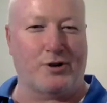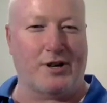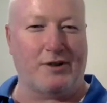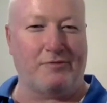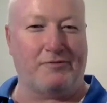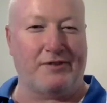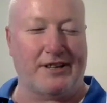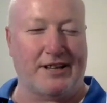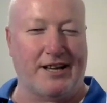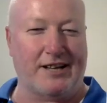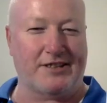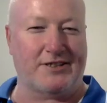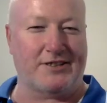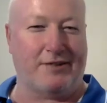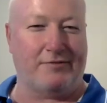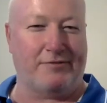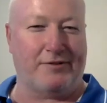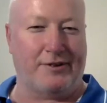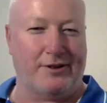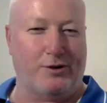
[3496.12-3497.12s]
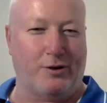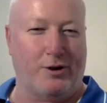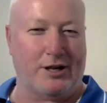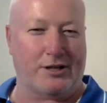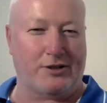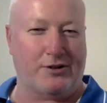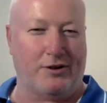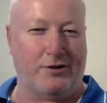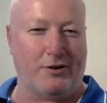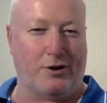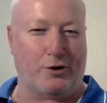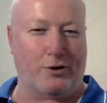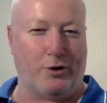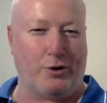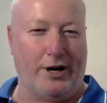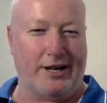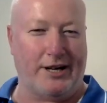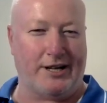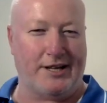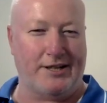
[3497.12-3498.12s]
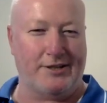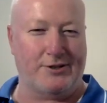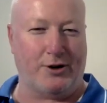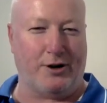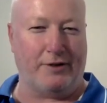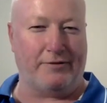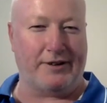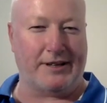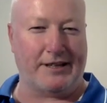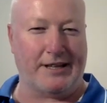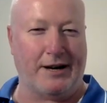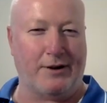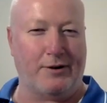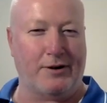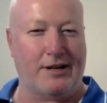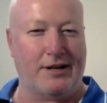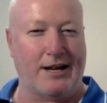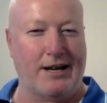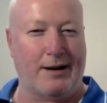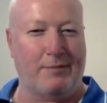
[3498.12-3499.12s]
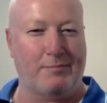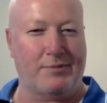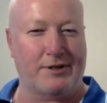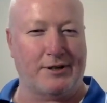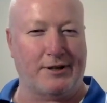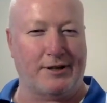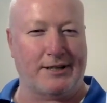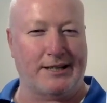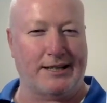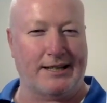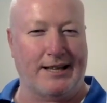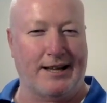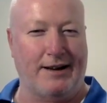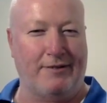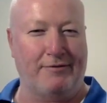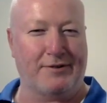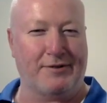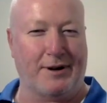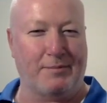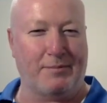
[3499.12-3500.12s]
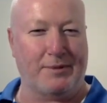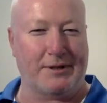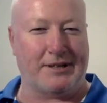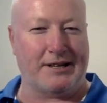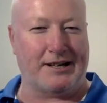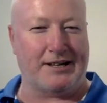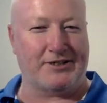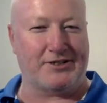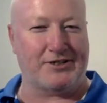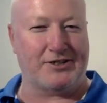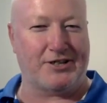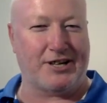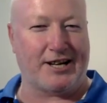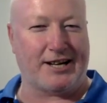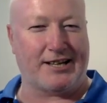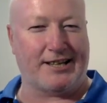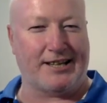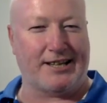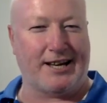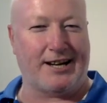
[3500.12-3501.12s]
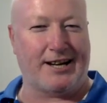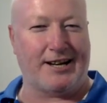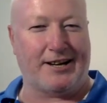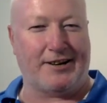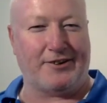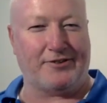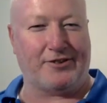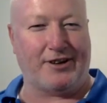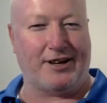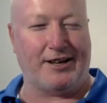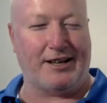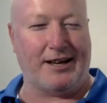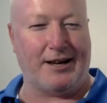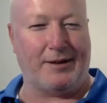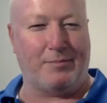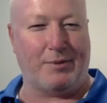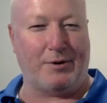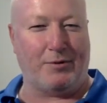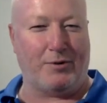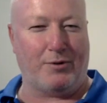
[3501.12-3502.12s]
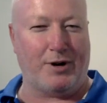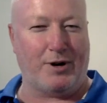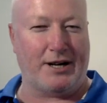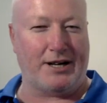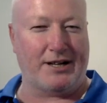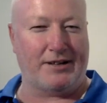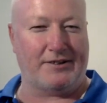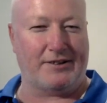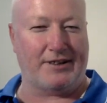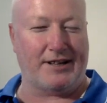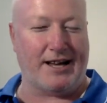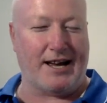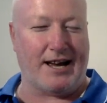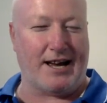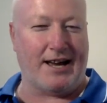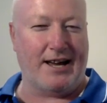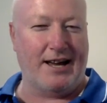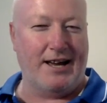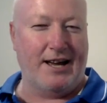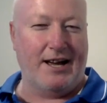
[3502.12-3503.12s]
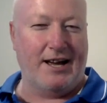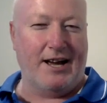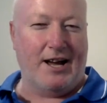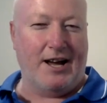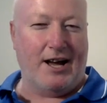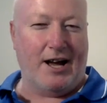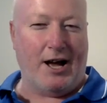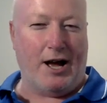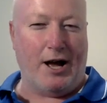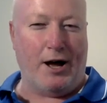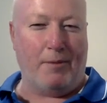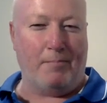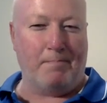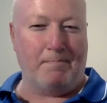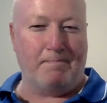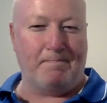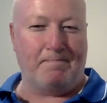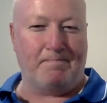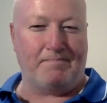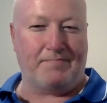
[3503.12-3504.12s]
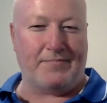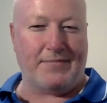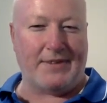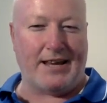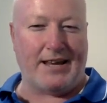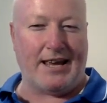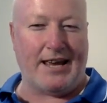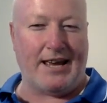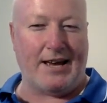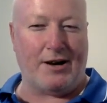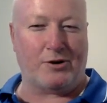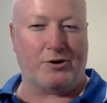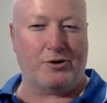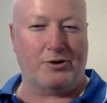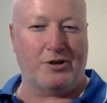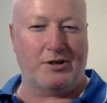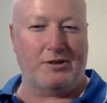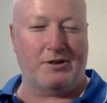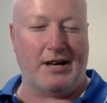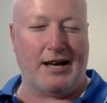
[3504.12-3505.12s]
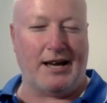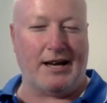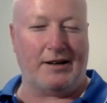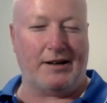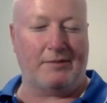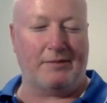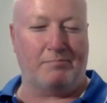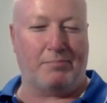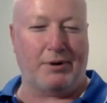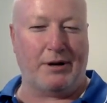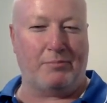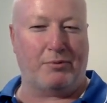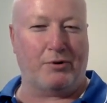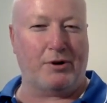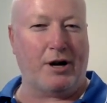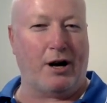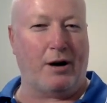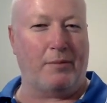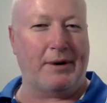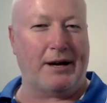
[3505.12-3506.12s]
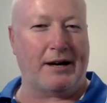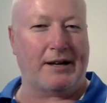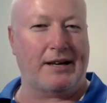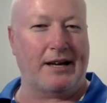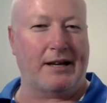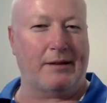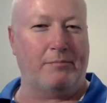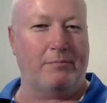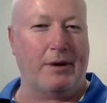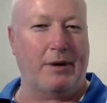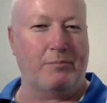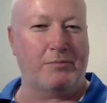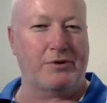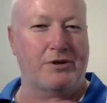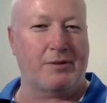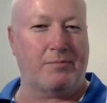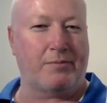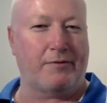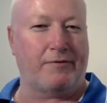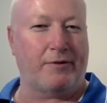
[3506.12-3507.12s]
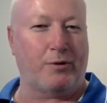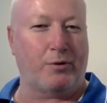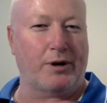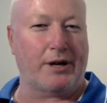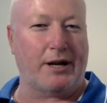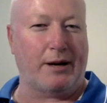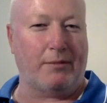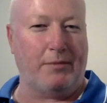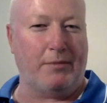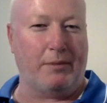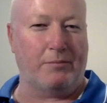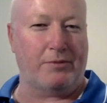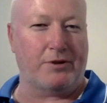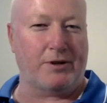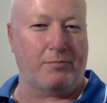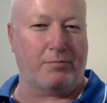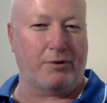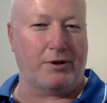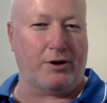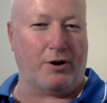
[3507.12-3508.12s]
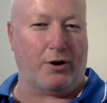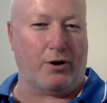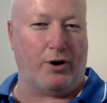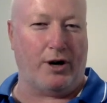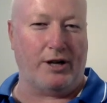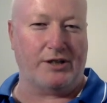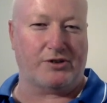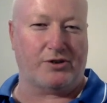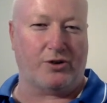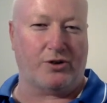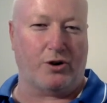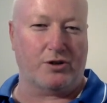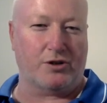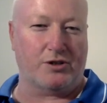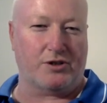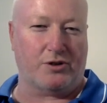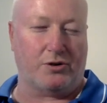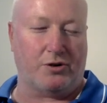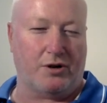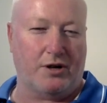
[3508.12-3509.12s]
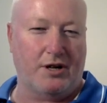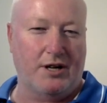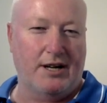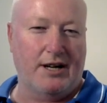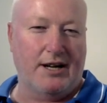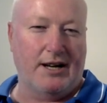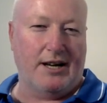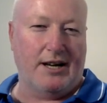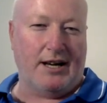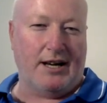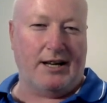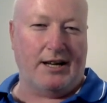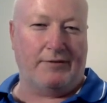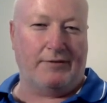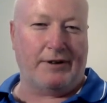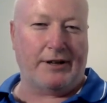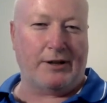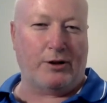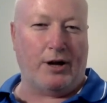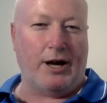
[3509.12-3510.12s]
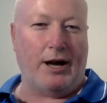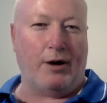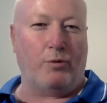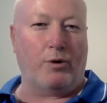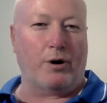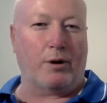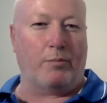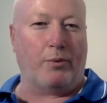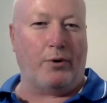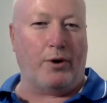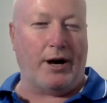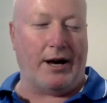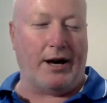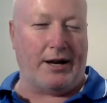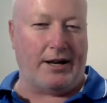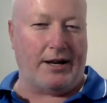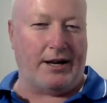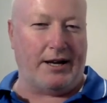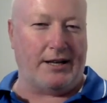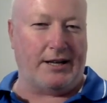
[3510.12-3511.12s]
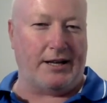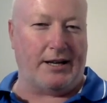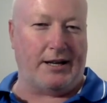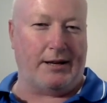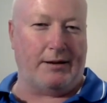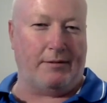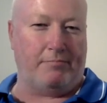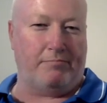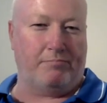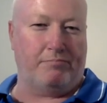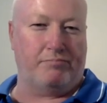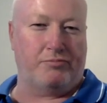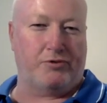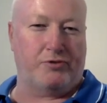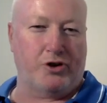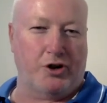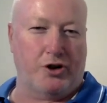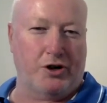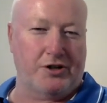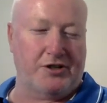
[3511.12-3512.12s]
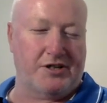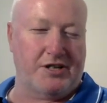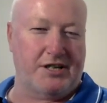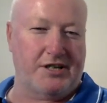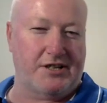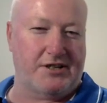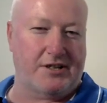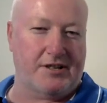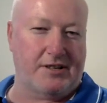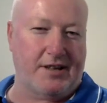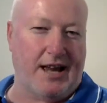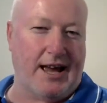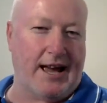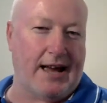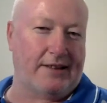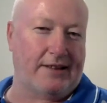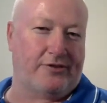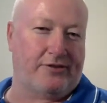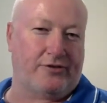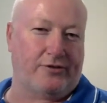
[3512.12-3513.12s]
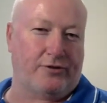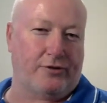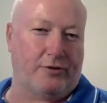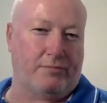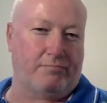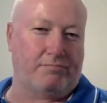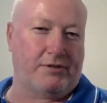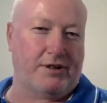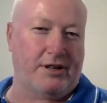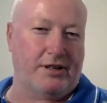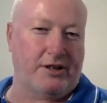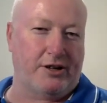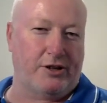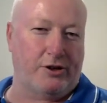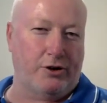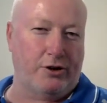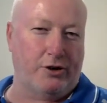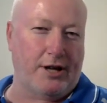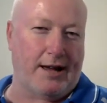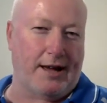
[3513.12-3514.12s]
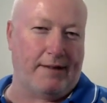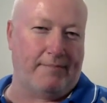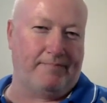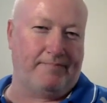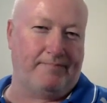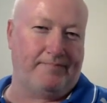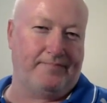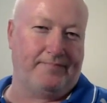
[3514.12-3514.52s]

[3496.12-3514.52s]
good. I think that's something like, so I've got grandkids. I think they would absolutely love coming to this and checking that out. So they'd be right into that. How did people go about getting membership if they want to get membership with the Ice Dogs or anything like that? Want to buy any jerseys and hats, or can you do that?